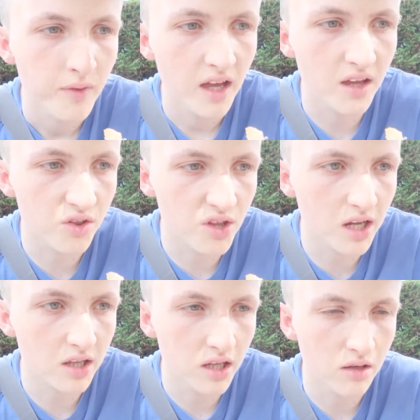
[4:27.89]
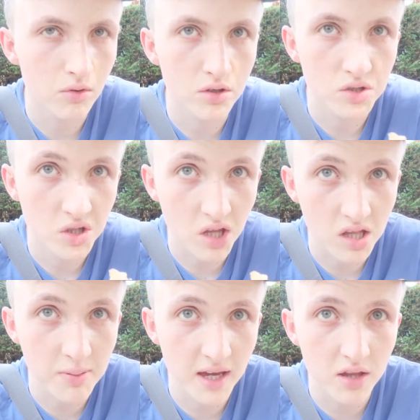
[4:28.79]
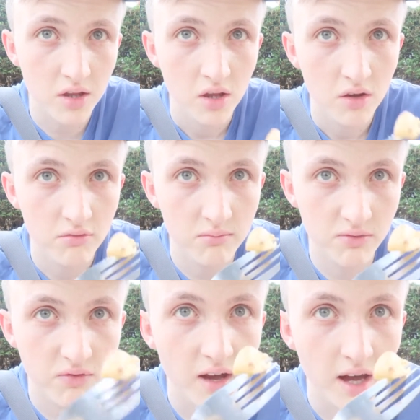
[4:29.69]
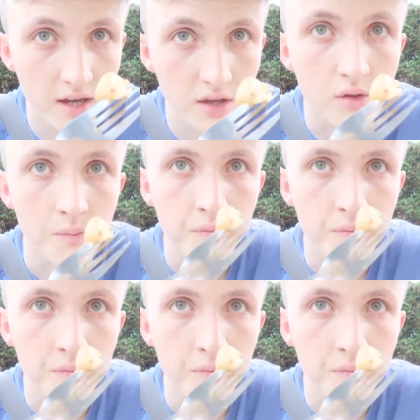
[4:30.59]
Exactly what you should expect from fries.